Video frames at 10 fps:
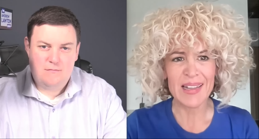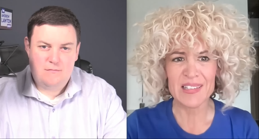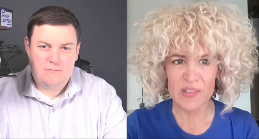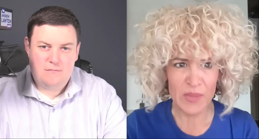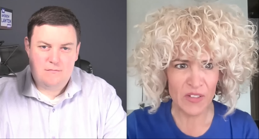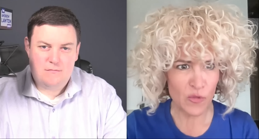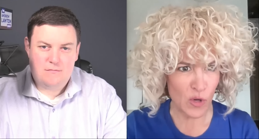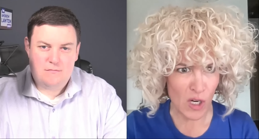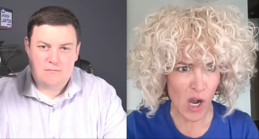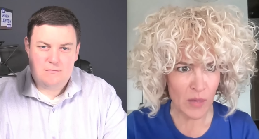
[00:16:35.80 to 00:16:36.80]
Speaker 1: ask me for a
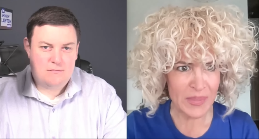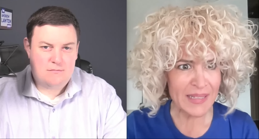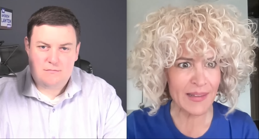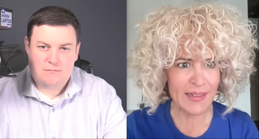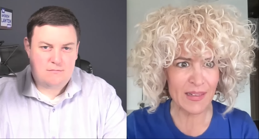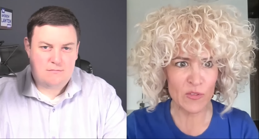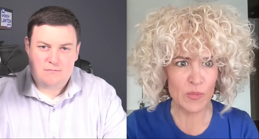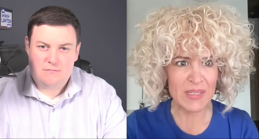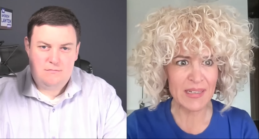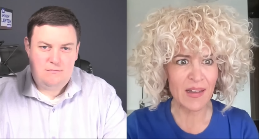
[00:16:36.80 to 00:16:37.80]
copy like
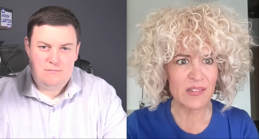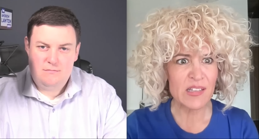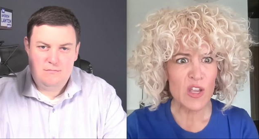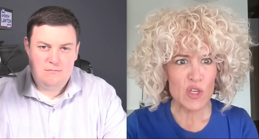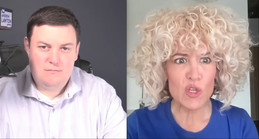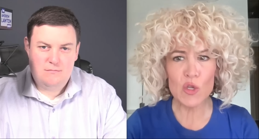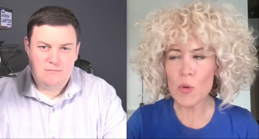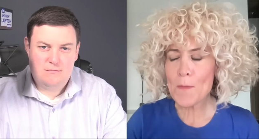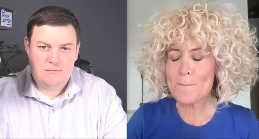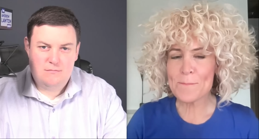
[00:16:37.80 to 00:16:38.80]
everybody else.
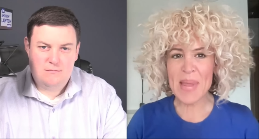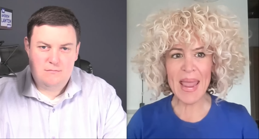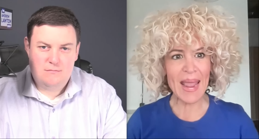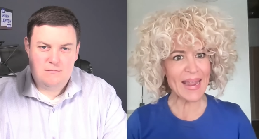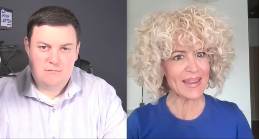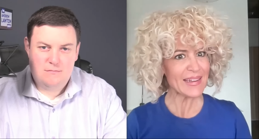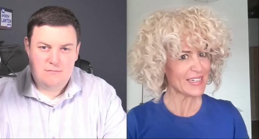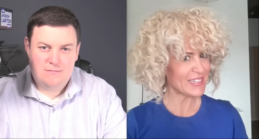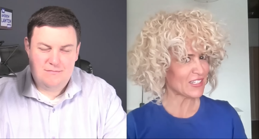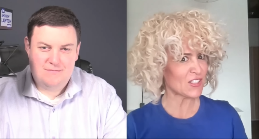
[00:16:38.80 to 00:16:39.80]
You paid,
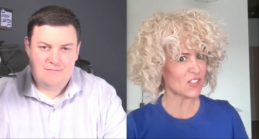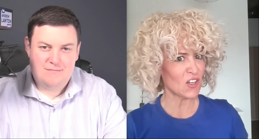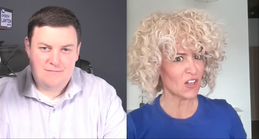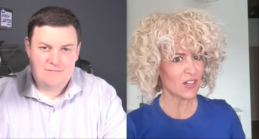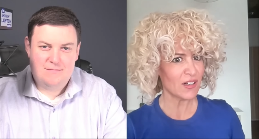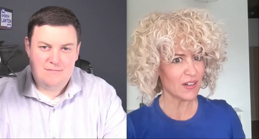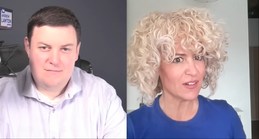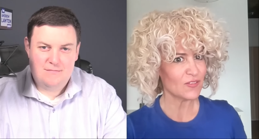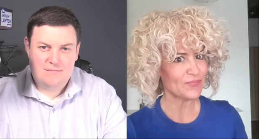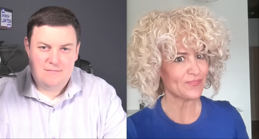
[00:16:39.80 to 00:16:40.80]
sir.
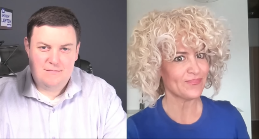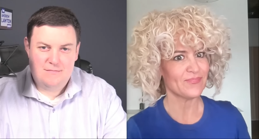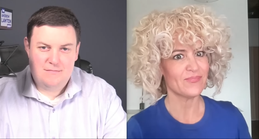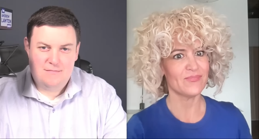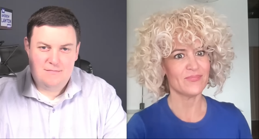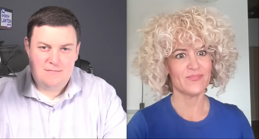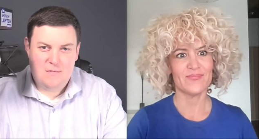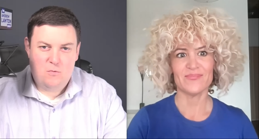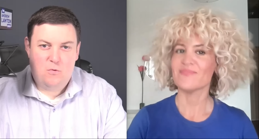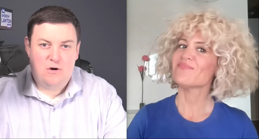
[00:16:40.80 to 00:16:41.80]

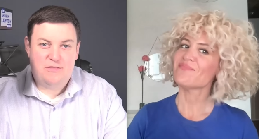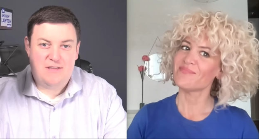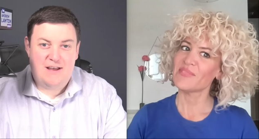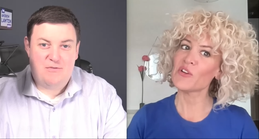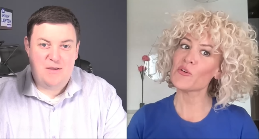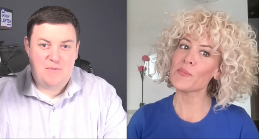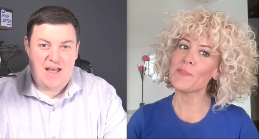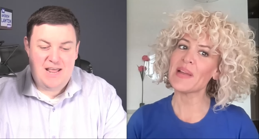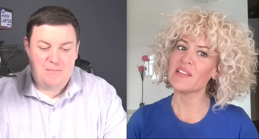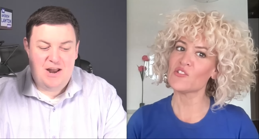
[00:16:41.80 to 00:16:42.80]
Speaker 2: Worth every penny.
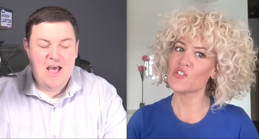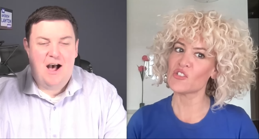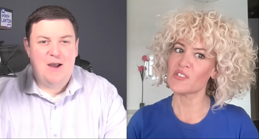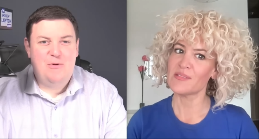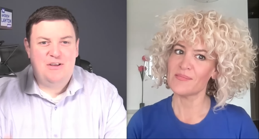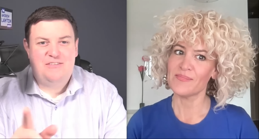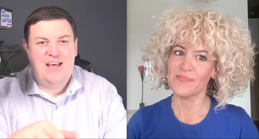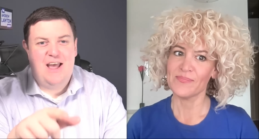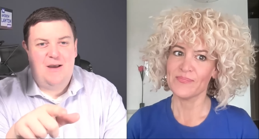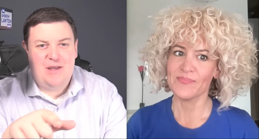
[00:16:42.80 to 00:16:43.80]
But I will say,
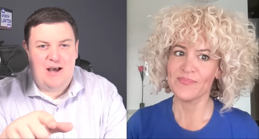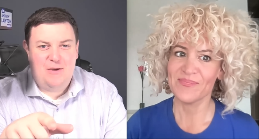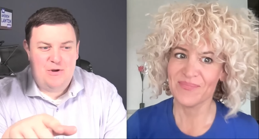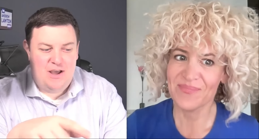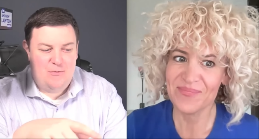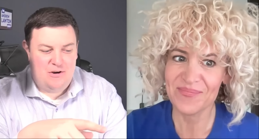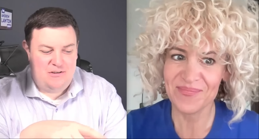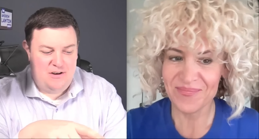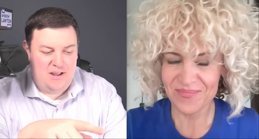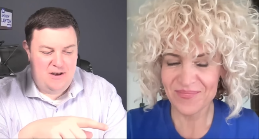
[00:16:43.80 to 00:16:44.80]
I mean, I when I worked
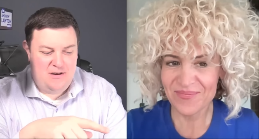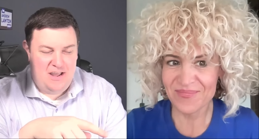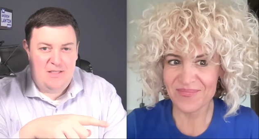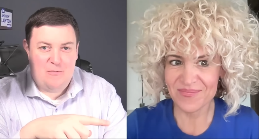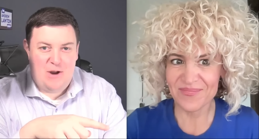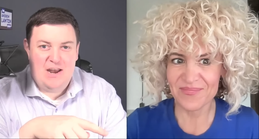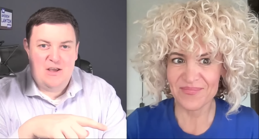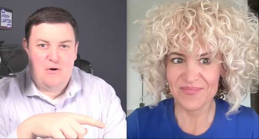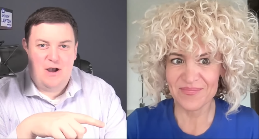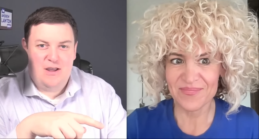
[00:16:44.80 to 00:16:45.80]
in, in daily
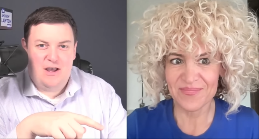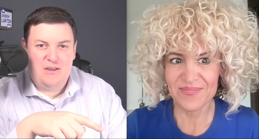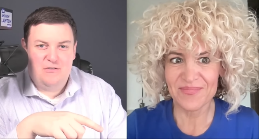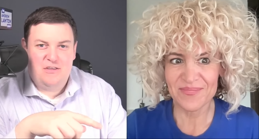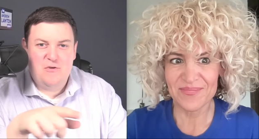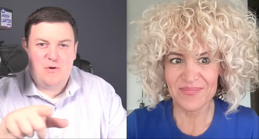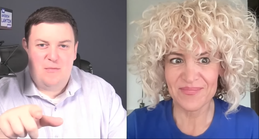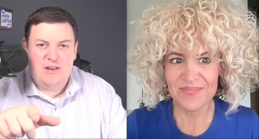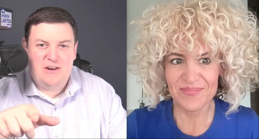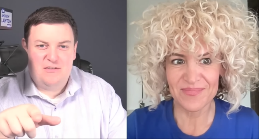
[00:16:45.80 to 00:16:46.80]
radio, I, I used to, you probably
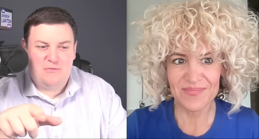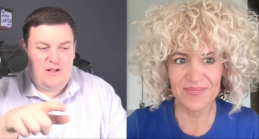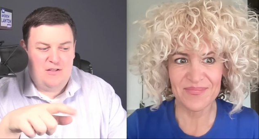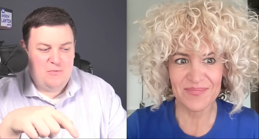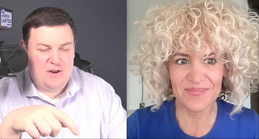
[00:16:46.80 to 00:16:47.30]
did as well in